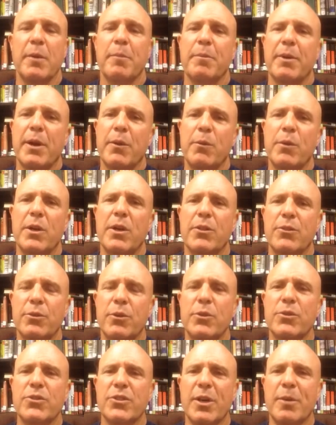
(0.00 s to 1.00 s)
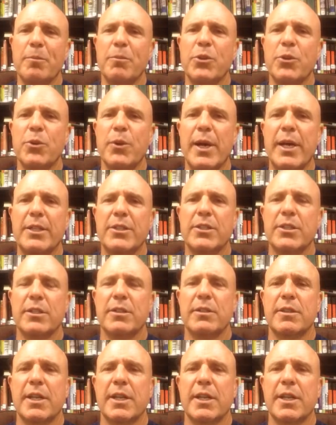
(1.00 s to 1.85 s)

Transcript: But I want to throw something new at you